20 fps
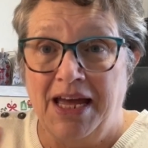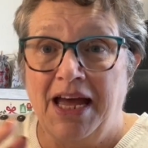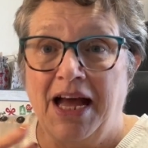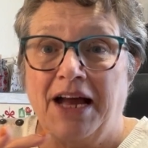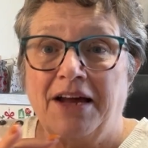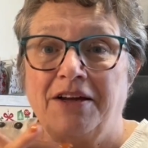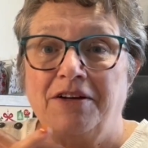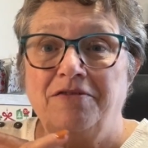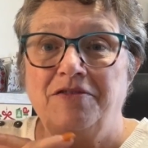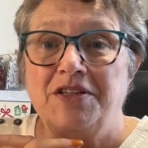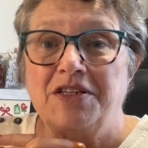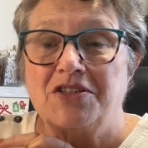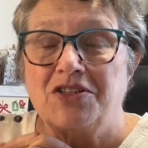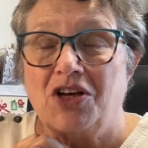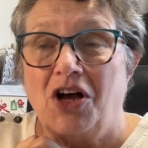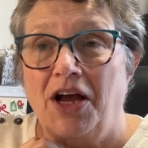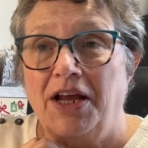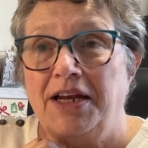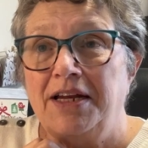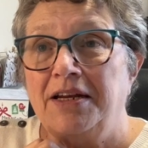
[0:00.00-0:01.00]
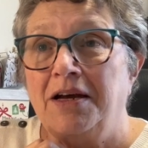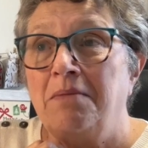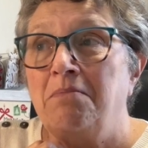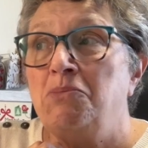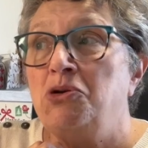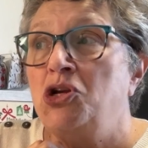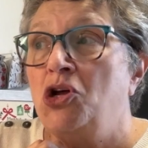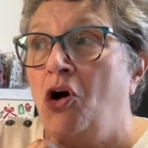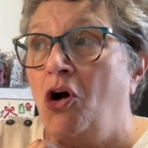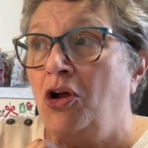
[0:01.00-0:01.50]
And I've decided
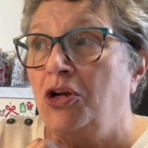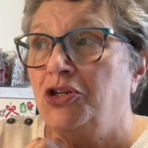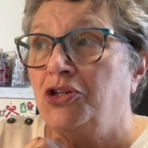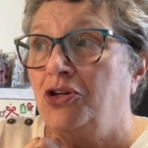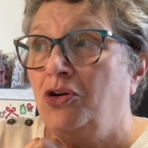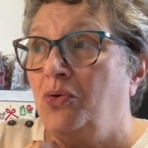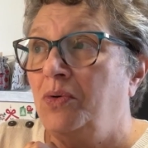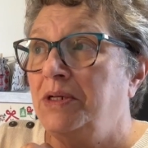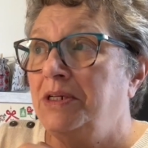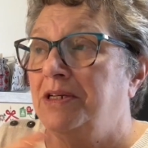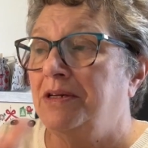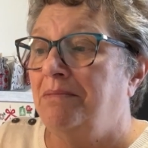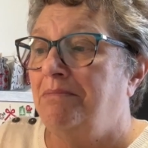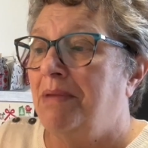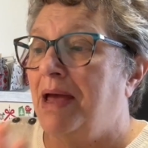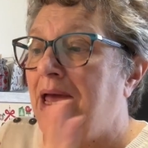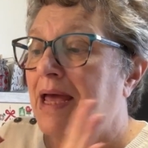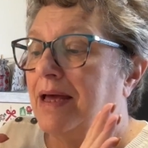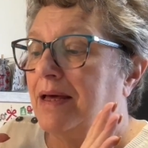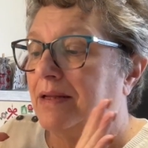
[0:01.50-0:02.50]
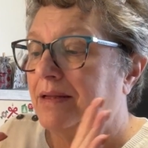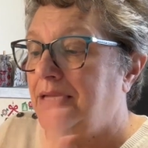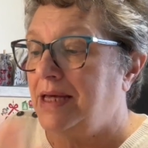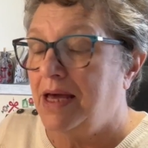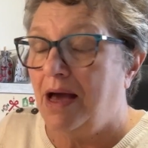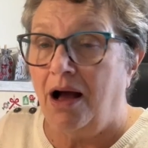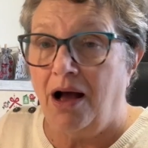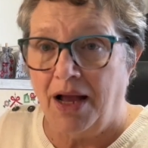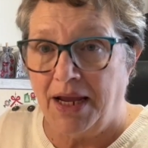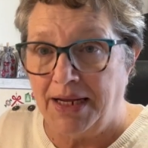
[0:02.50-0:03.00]
I'm not going to make
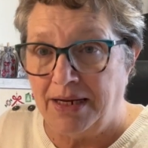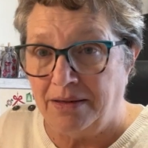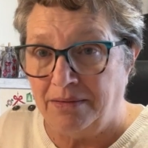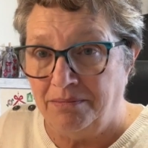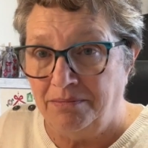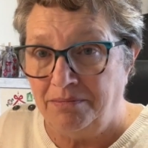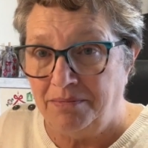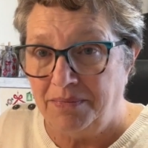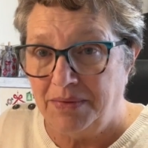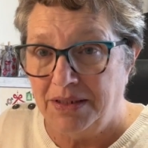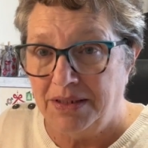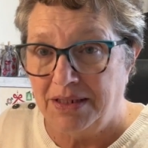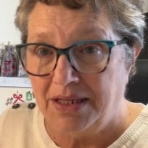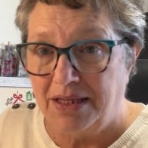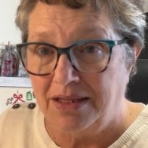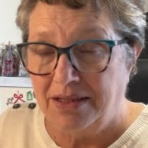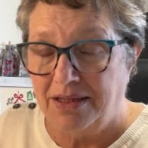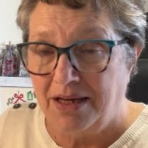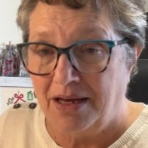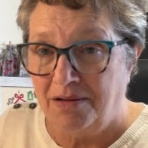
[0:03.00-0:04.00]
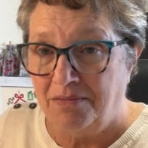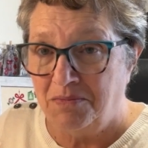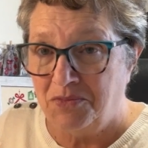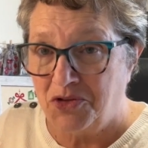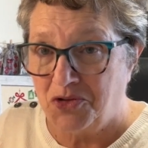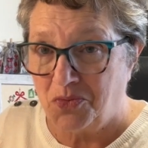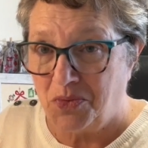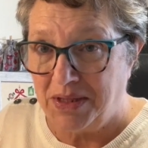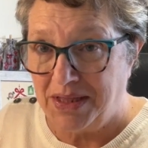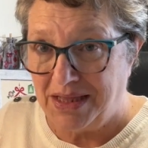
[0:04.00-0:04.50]
the item that
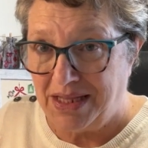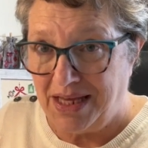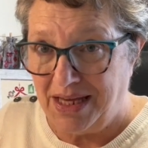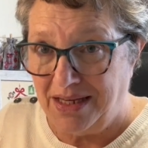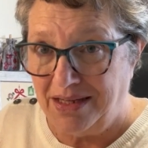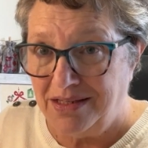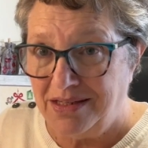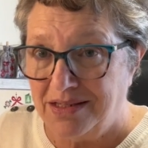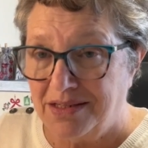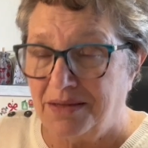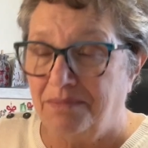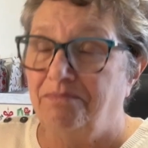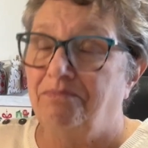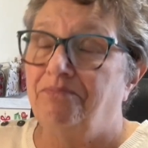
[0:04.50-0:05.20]
comes with this